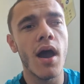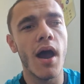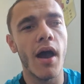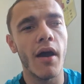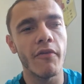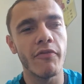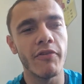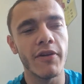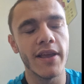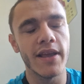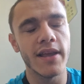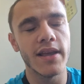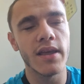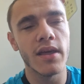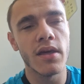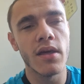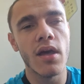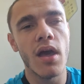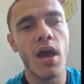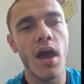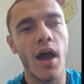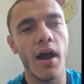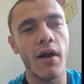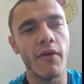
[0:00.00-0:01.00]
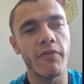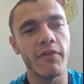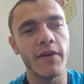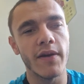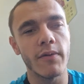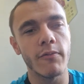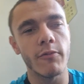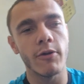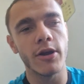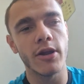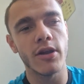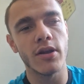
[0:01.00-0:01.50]
I think
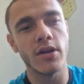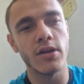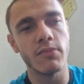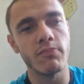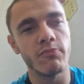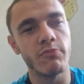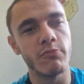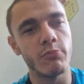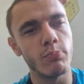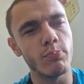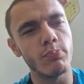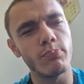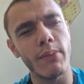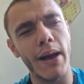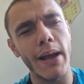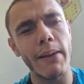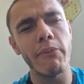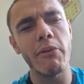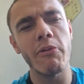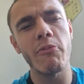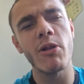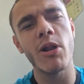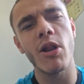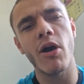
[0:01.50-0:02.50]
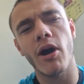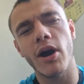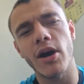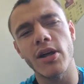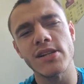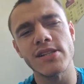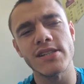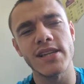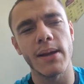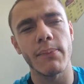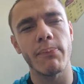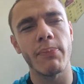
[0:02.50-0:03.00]
we're going to maybe rely
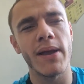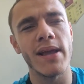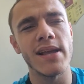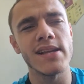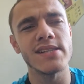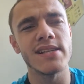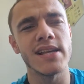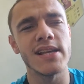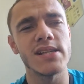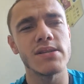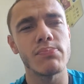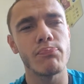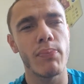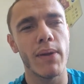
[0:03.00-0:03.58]
on set pieces,